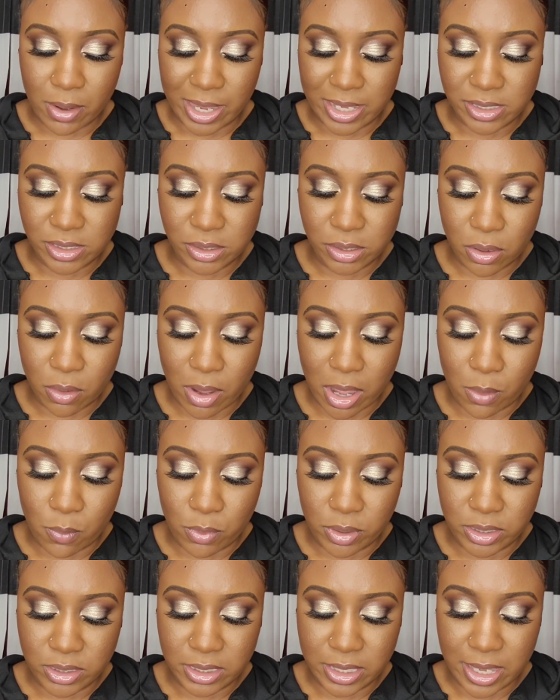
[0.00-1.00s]
Okay, so I
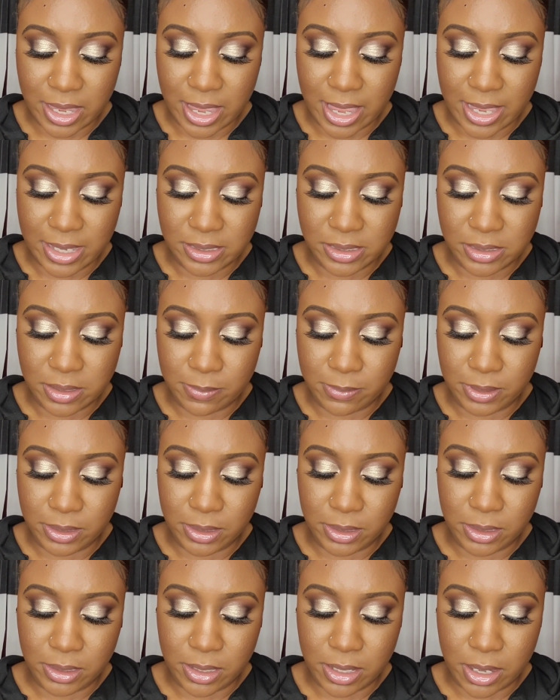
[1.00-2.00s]
wanted to add
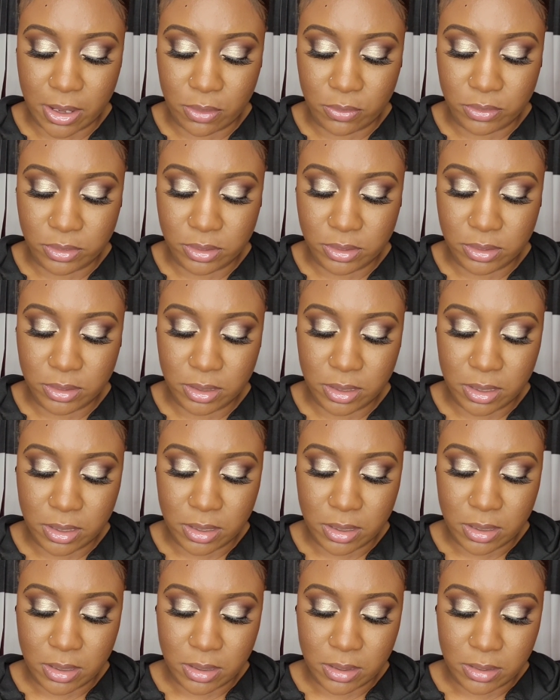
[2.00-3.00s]
something else
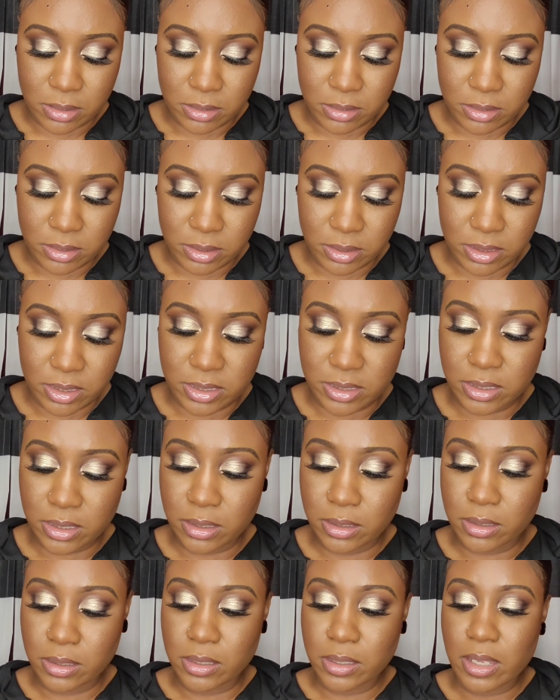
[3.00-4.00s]
to this
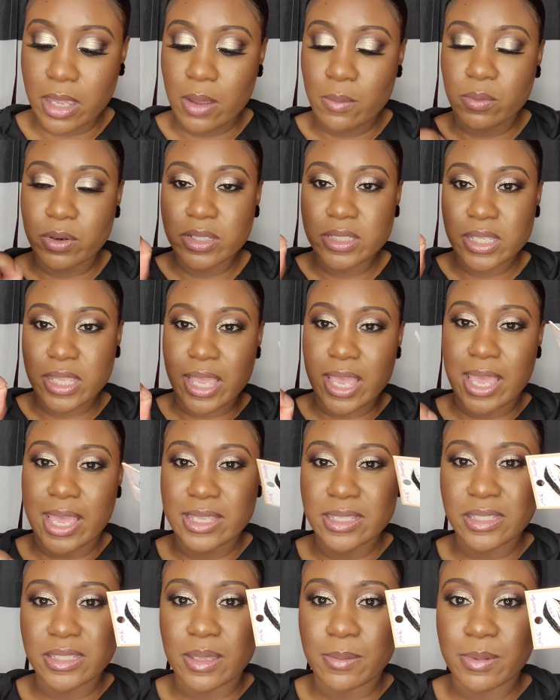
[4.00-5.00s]
look. I wanted to add
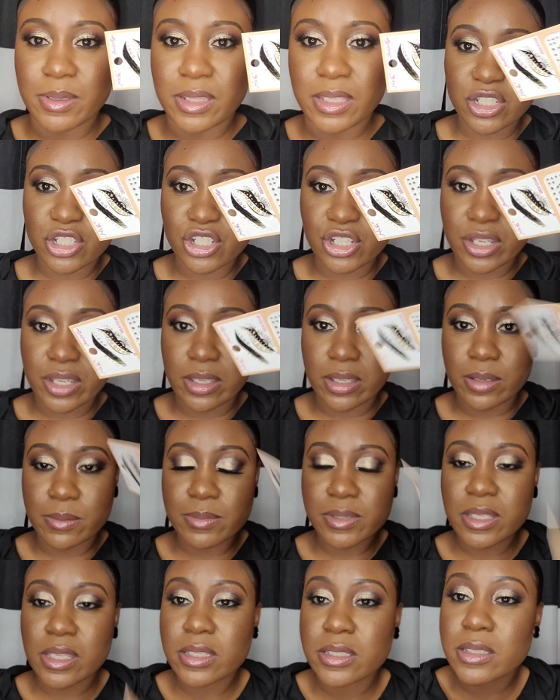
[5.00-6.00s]
some of the
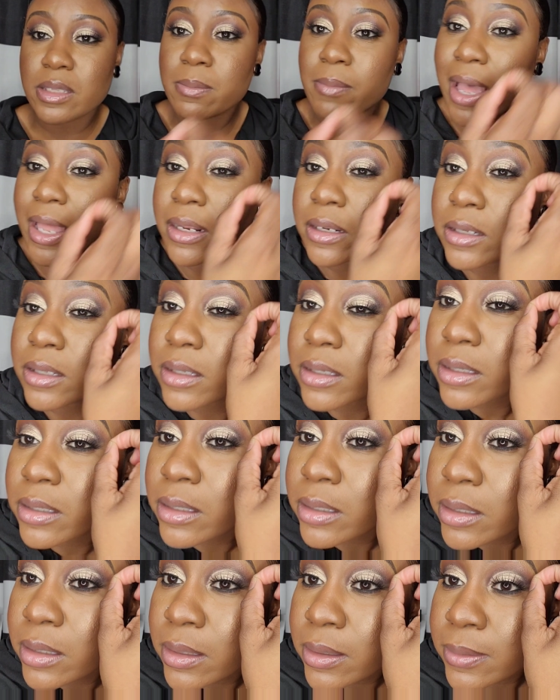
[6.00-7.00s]
gems to my look.